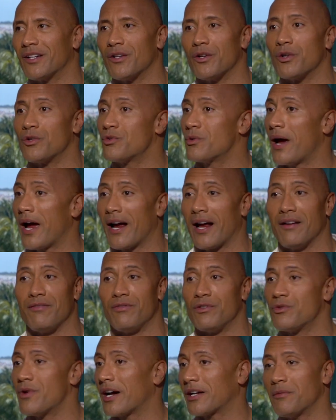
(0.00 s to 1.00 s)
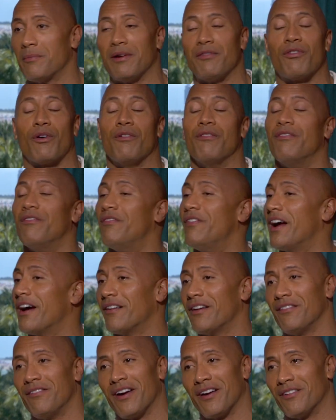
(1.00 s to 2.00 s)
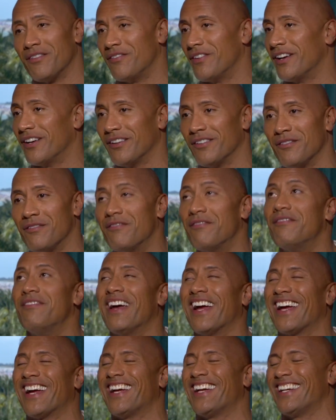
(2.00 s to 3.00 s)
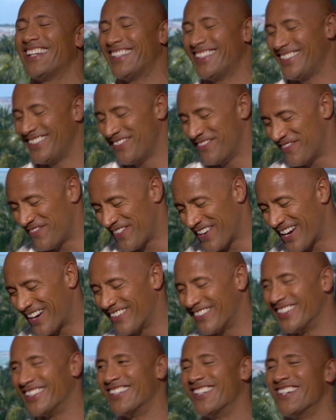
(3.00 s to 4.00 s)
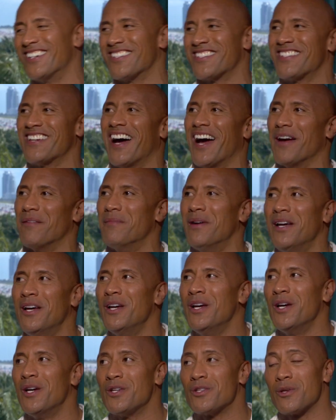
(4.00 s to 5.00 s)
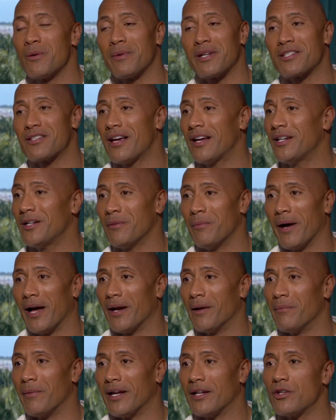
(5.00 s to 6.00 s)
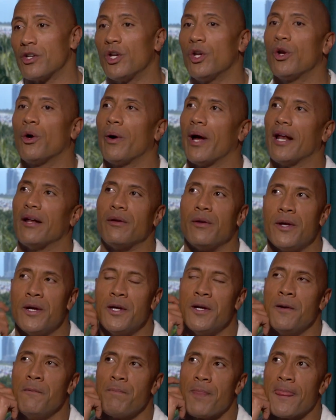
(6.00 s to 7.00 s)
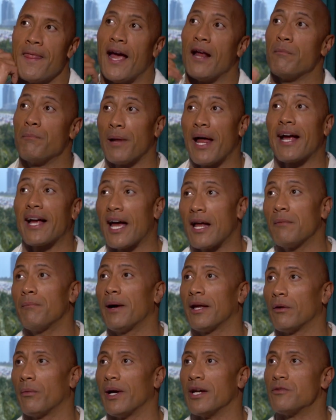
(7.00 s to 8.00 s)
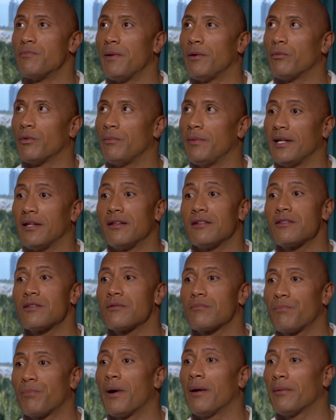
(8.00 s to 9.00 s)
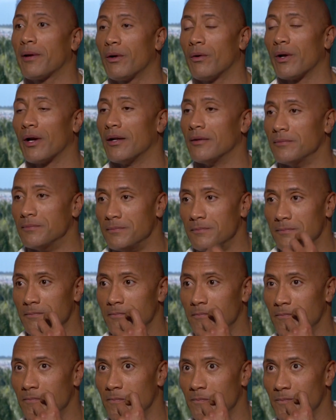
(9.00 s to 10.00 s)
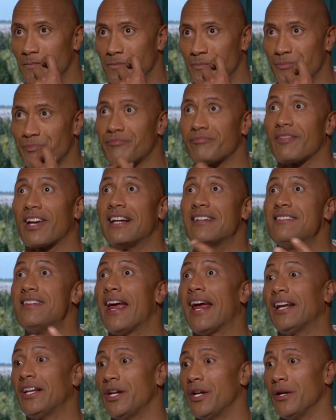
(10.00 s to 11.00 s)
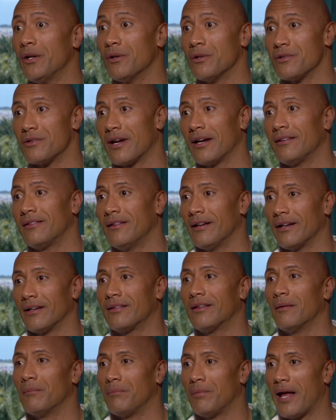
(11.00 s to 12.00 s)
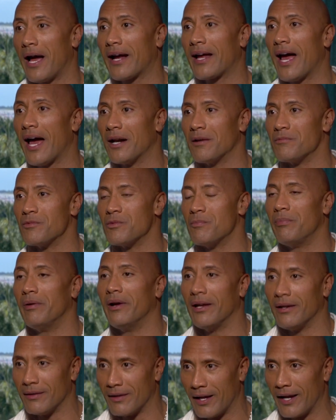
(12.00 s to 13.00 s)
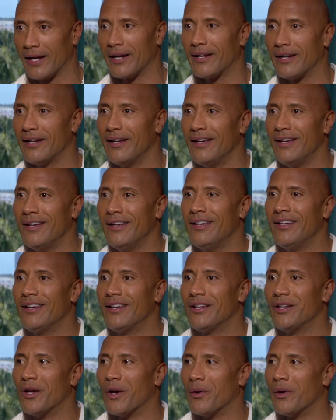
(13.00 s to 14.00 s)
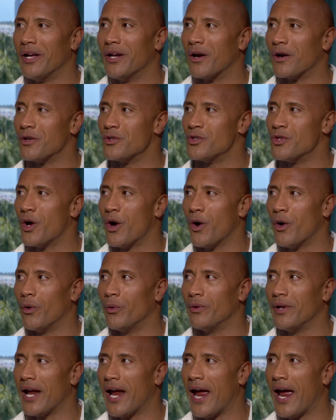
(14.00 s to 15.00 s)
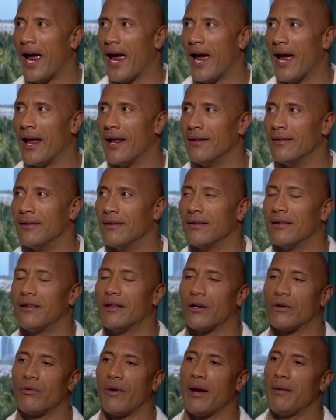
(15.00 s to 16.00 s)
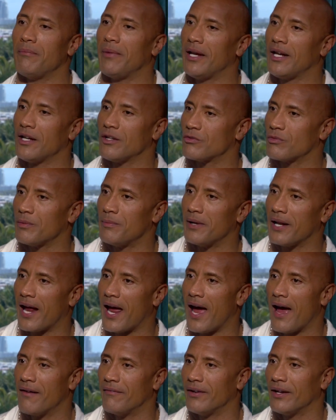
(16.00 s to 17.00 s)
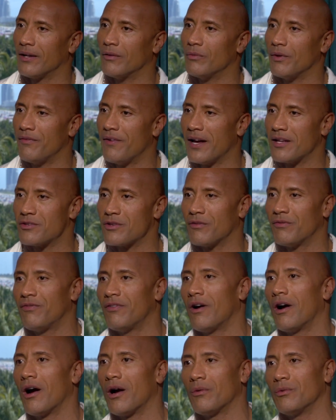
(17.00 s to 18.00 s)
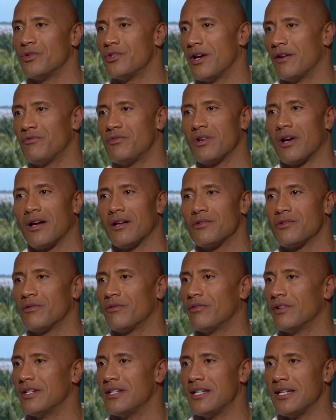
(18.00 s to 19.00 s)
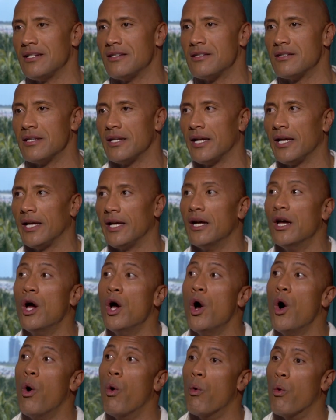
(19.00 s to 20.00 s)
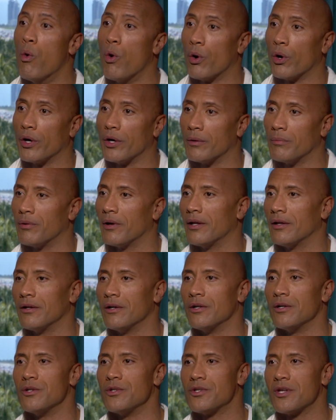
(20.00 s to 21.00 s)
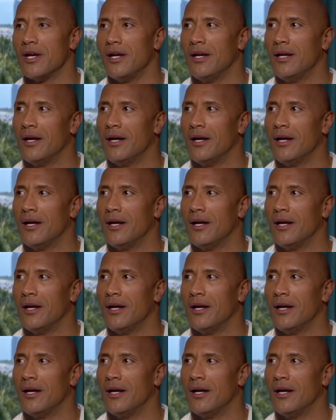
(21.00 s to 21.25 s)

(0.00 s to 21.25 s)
have attracted me for a very, very, very, very long time. So I'm excited about it, man. And Black Adam, by the way, has been with me. This is probably going on 10 years, I think, that Black Adam's been in our zone. And the great meetings we've had so far with Jeff Johns over at DC, Warner Brothers,